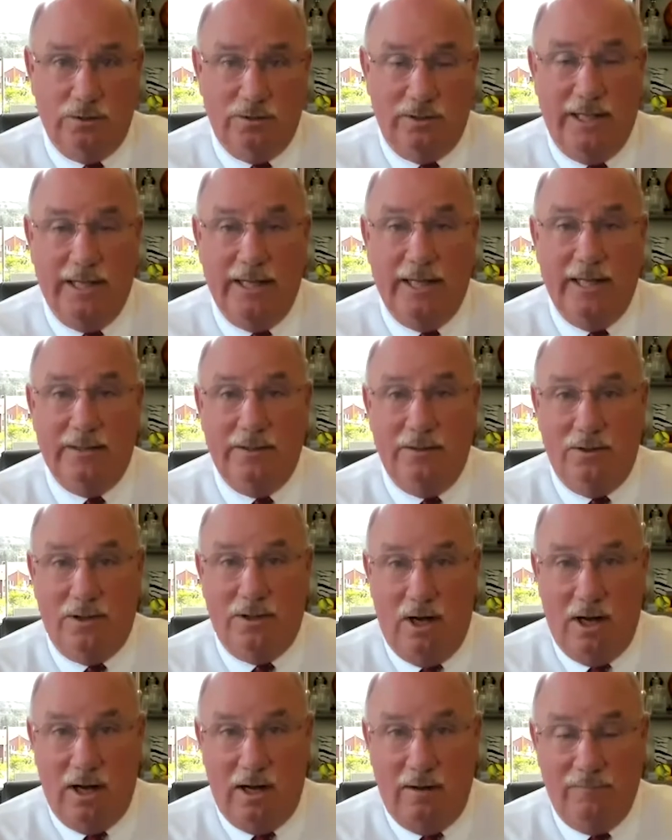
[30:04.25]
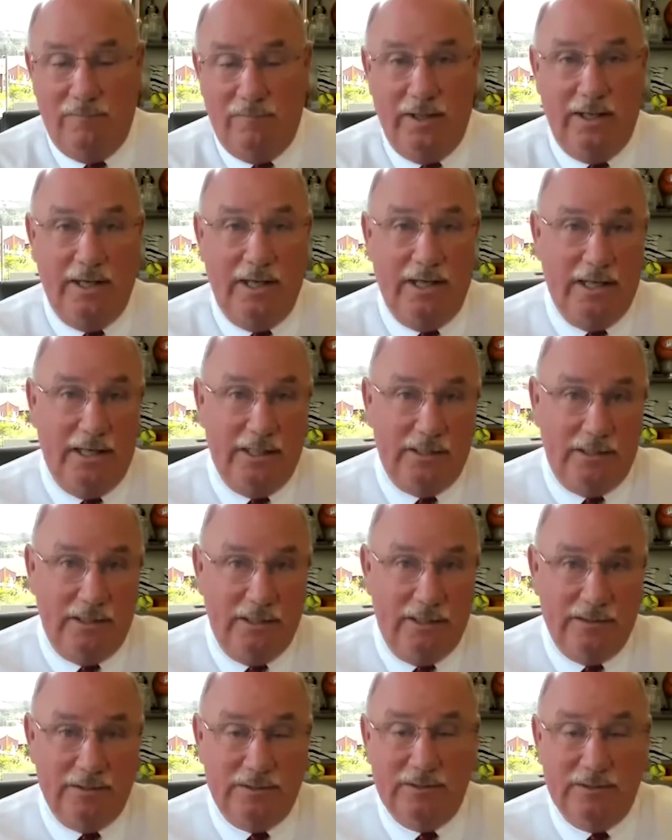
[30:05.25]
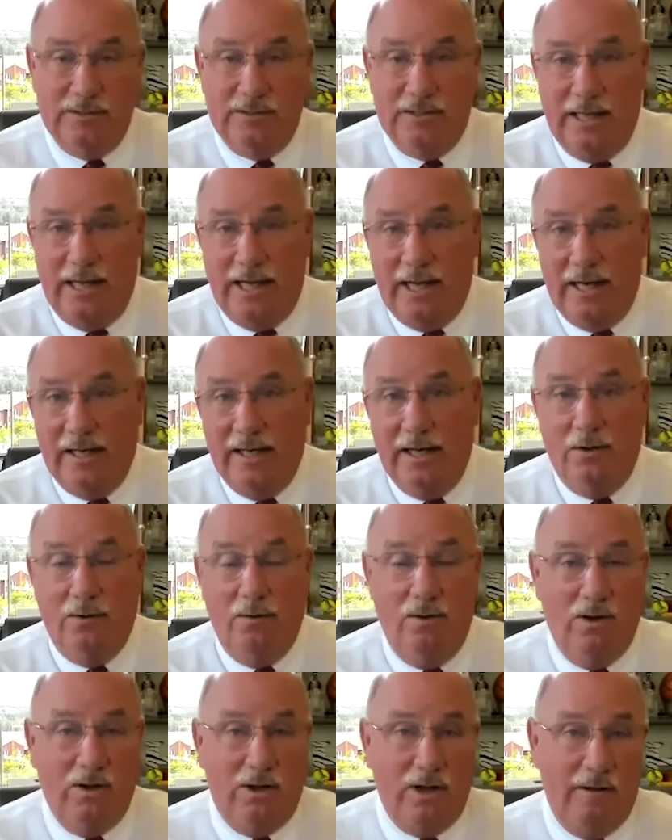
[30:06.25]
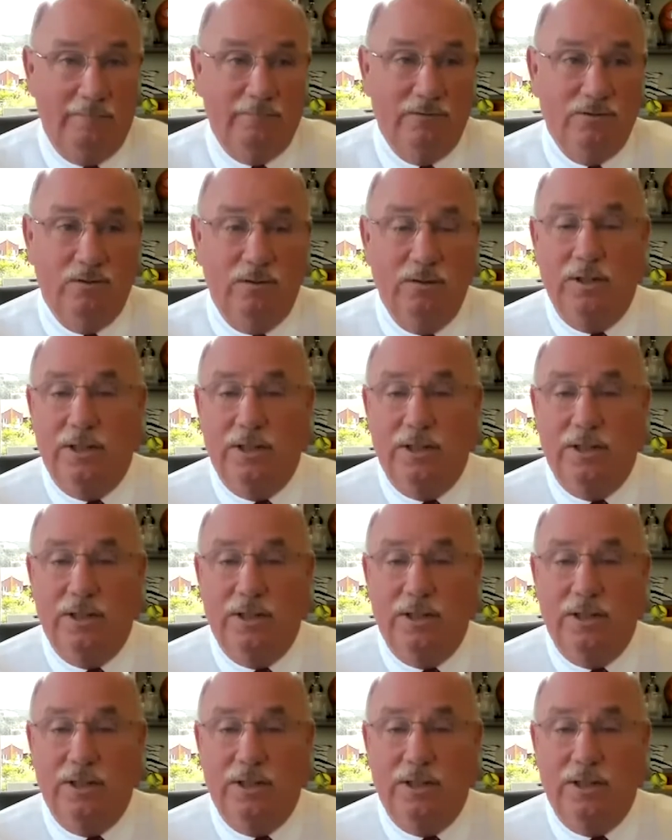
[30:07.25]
They get their coffee and they get this and that, and they go to the conference room.